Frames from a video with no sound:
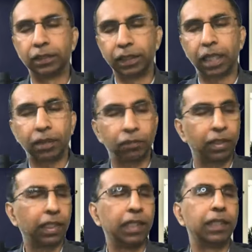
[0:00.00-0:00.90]

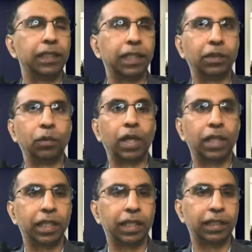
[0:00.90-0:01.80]
carefully listening to
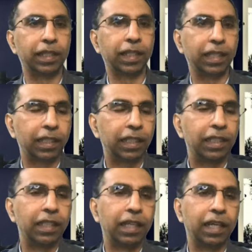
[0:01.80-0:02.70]
what they are saying.
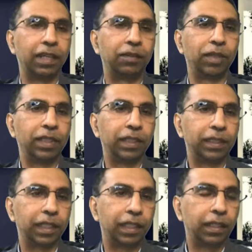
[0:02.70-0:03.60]
And when they
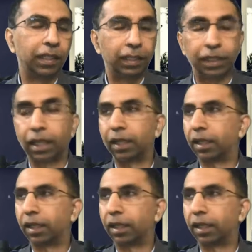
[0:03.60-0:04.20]
say, yeah,